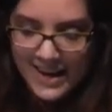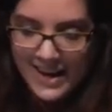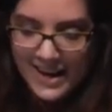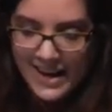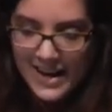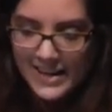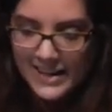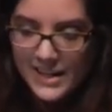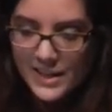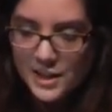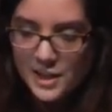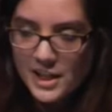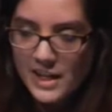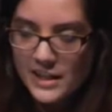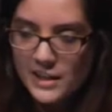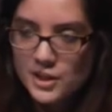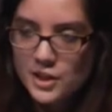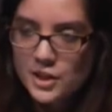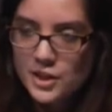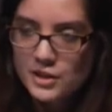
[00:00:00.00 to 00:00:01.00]
and I
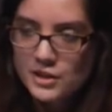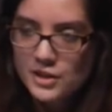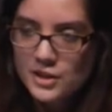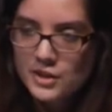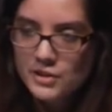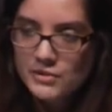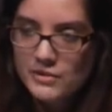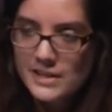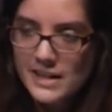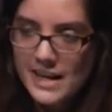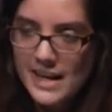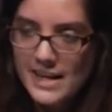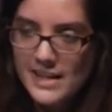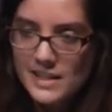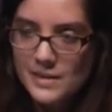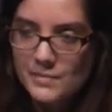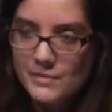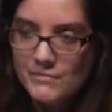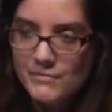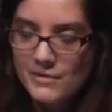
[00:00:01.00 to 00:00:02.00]
checked just two
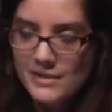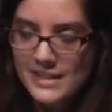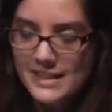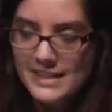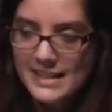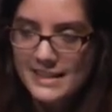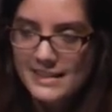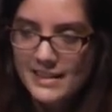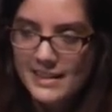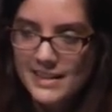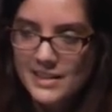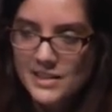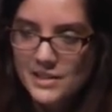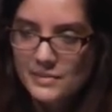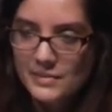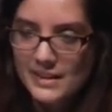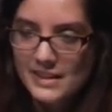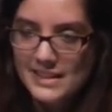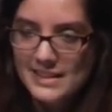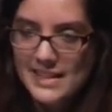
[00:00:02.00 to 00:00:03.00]
days before the deadline to
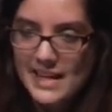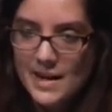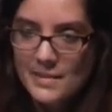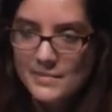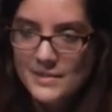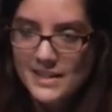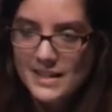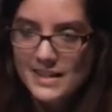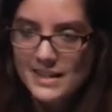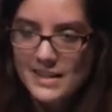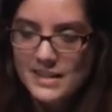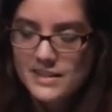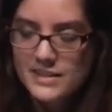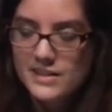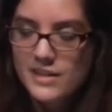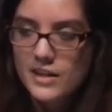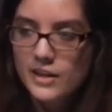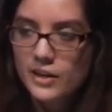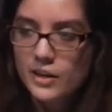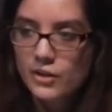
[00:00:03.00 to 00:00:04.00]
accept, and I
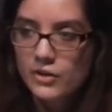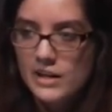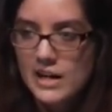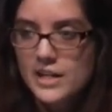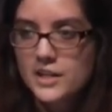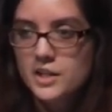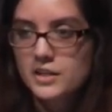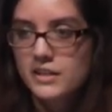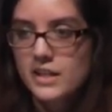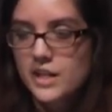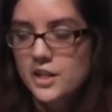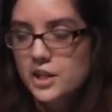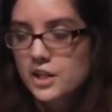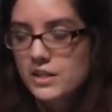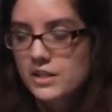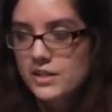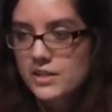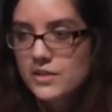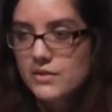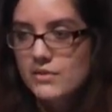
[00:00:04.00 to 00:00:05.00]
saw,
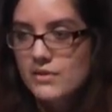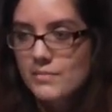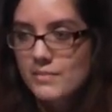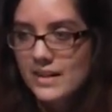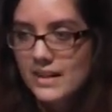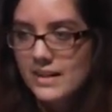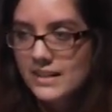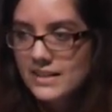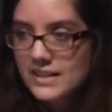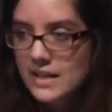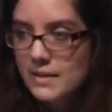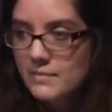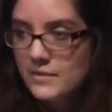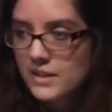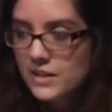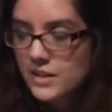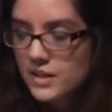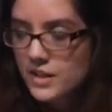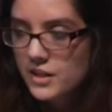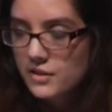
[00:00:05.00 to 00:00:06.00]
congratulations, you have been
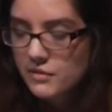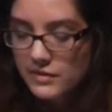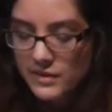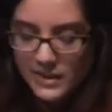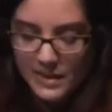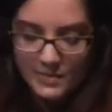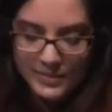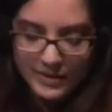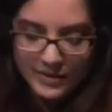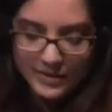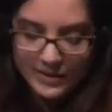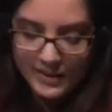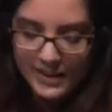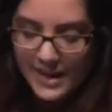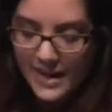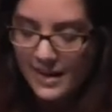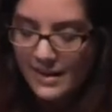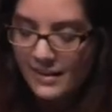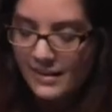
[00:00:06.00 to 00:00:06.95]
accepted to UC Berkeley.